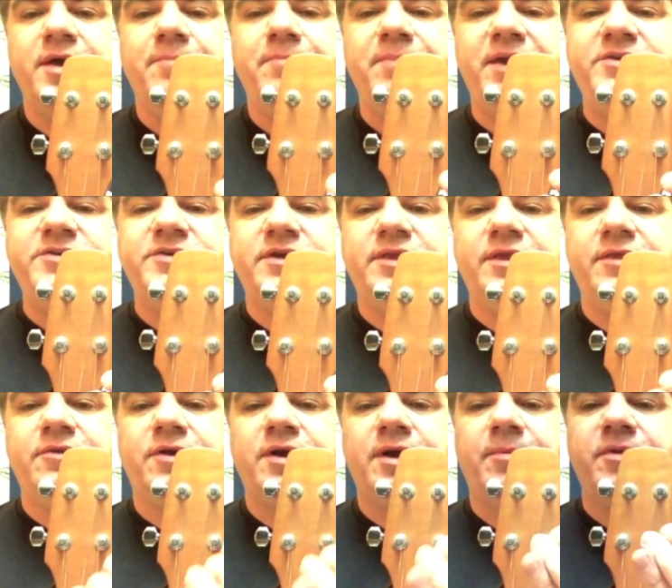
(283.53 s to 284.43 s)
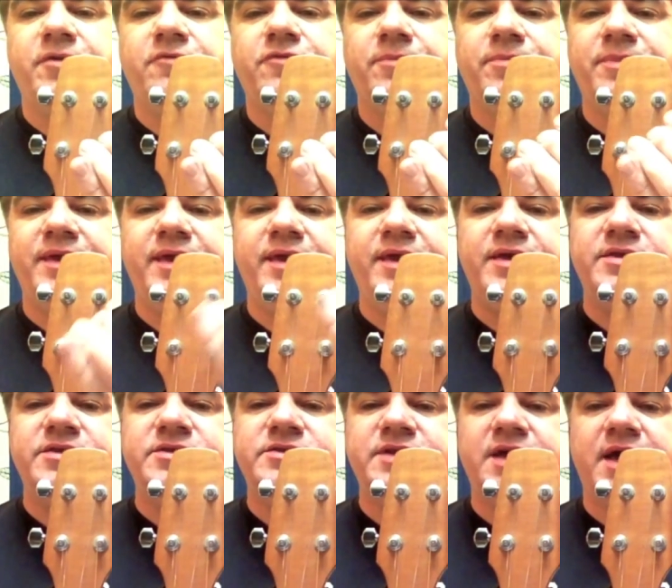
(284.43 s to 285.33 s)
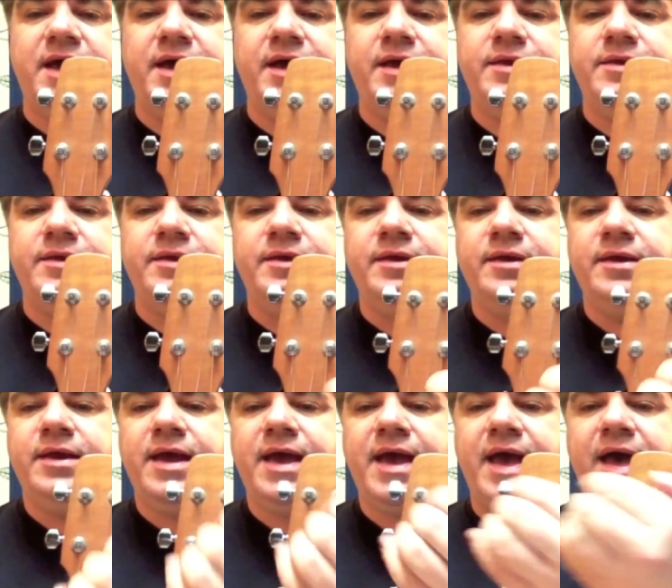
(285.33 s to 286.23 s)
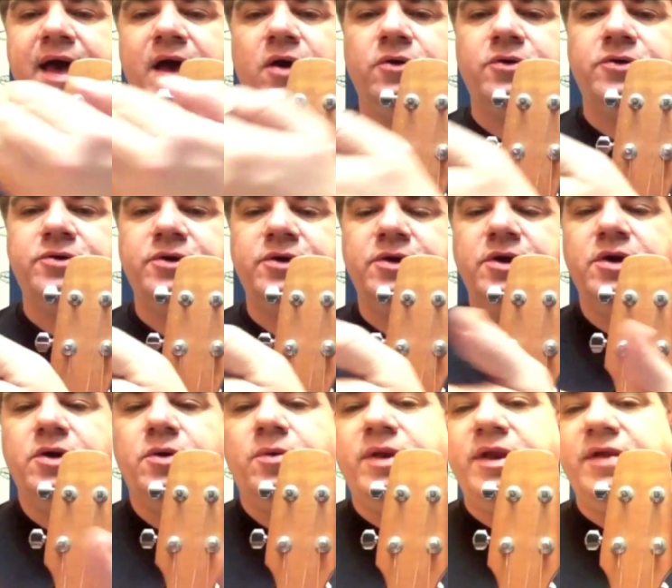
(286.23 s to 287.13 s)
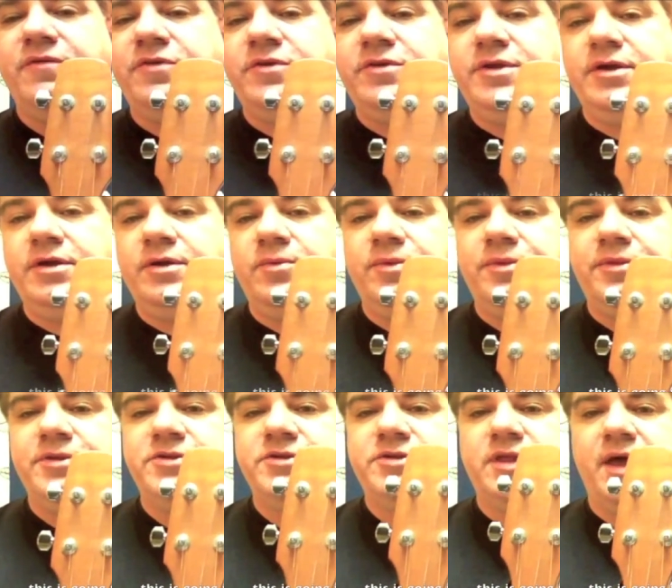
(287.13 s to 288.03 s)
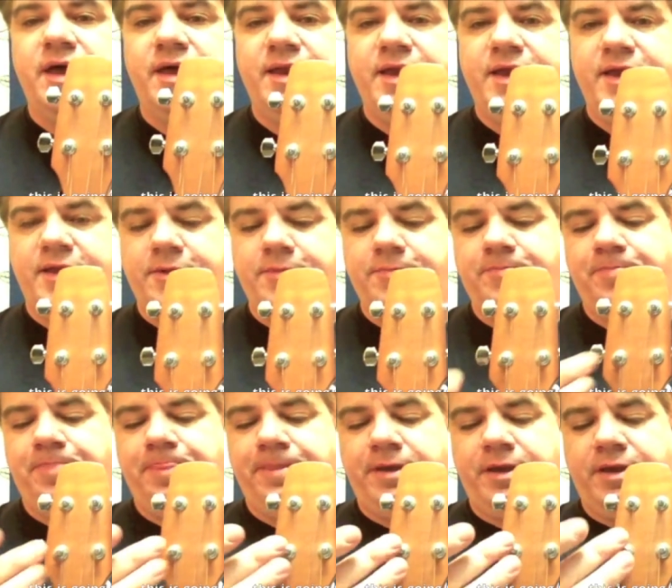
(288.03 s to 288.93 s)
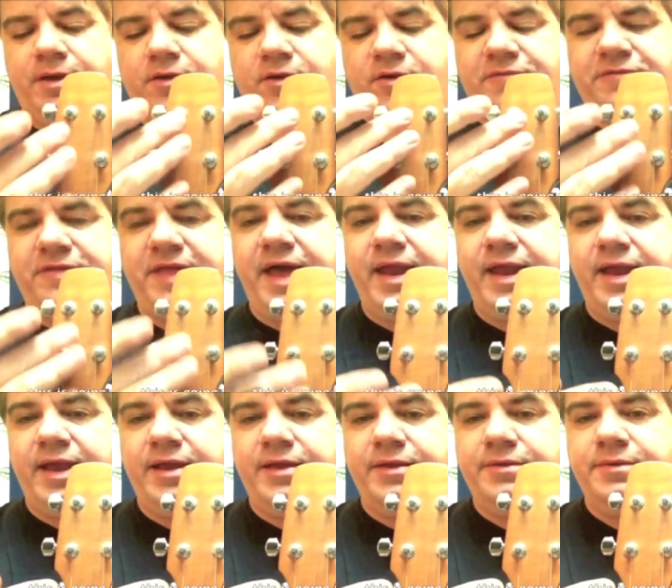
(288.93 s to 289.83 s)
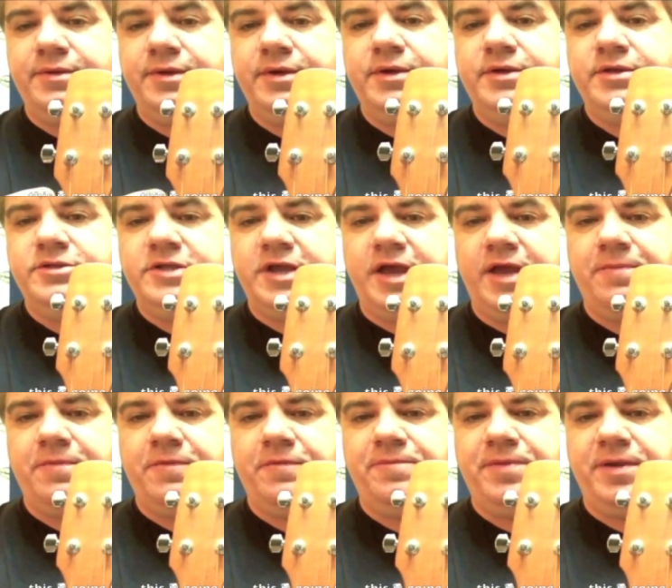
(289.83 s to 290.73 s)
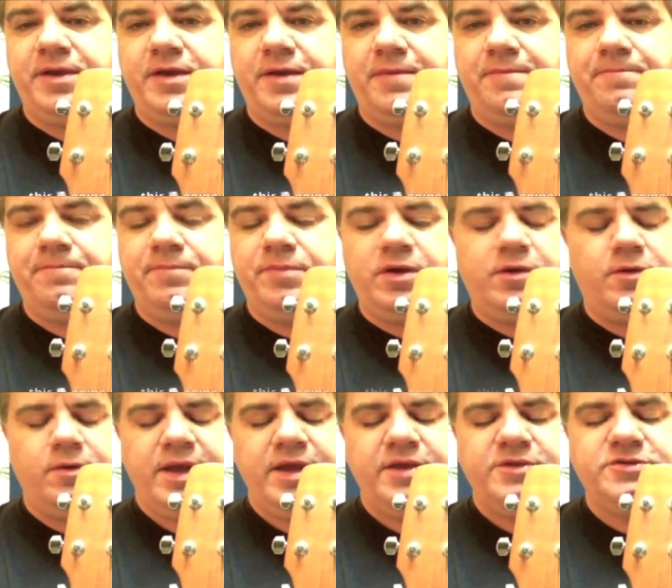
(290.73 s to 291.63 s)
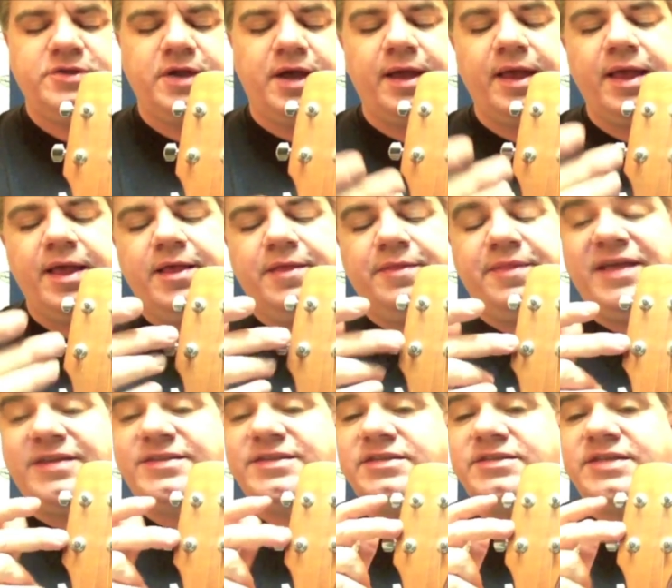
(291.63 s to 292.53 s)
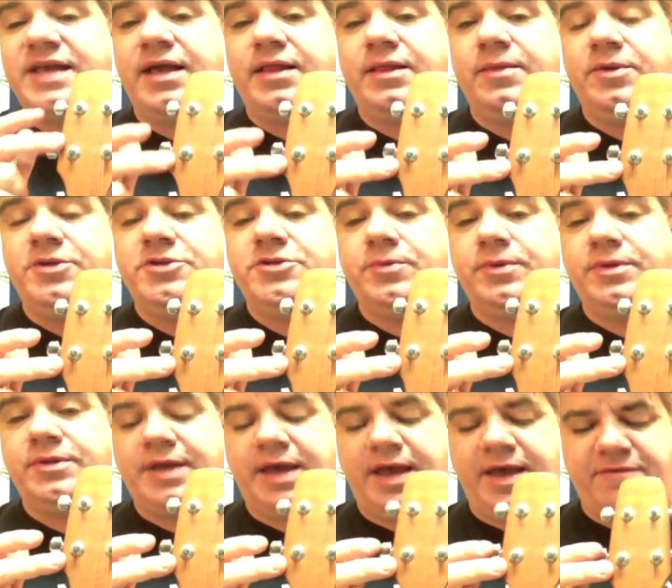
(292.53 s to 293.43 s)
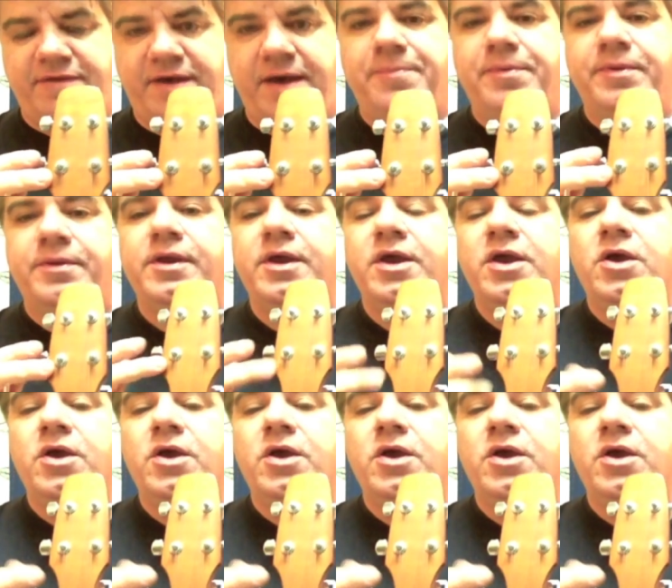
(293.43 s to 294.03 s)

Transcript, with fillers: Basically, they're coming from the inside out. Whenever you're dealing with a slot head uh, or flat head type of pickup uh, or headstock, that's exactly what you want to have happen.